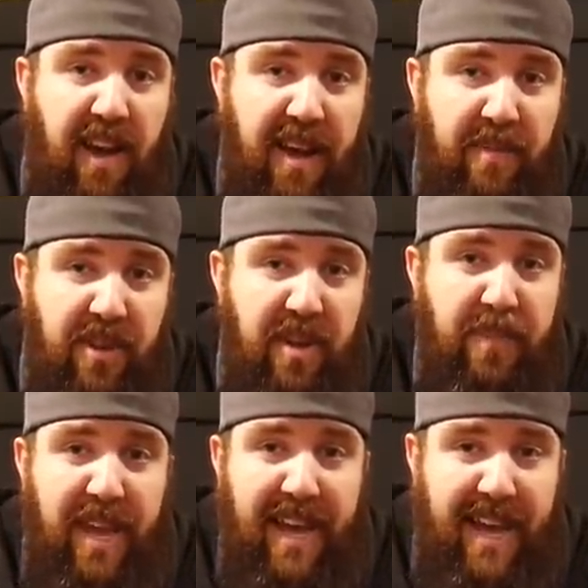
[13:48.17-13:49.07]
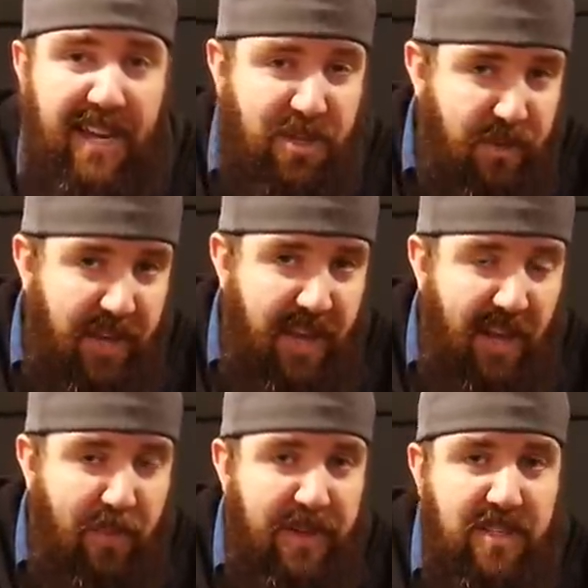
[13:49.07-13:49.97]
I am going to be actually
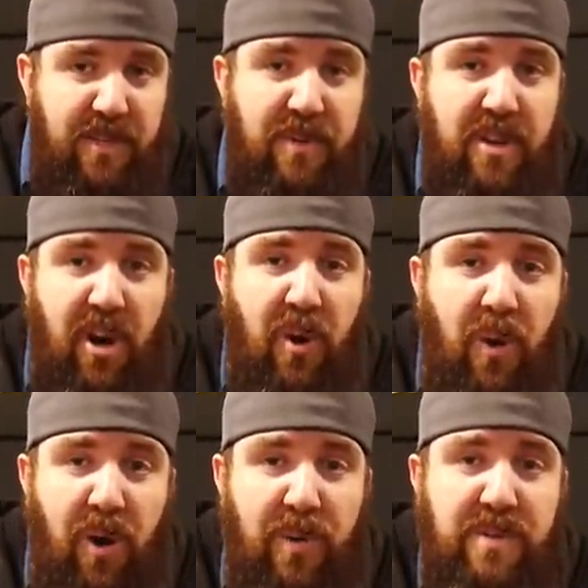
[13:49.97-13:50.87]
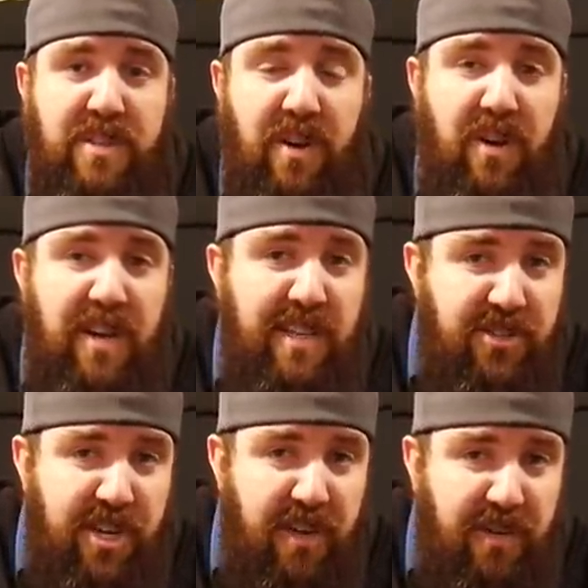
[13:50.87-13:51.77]
helping to co-host on
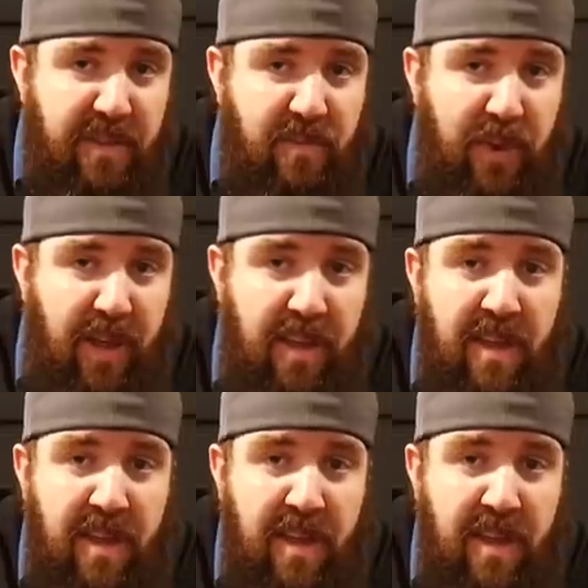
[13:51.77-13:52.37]
his channel this week.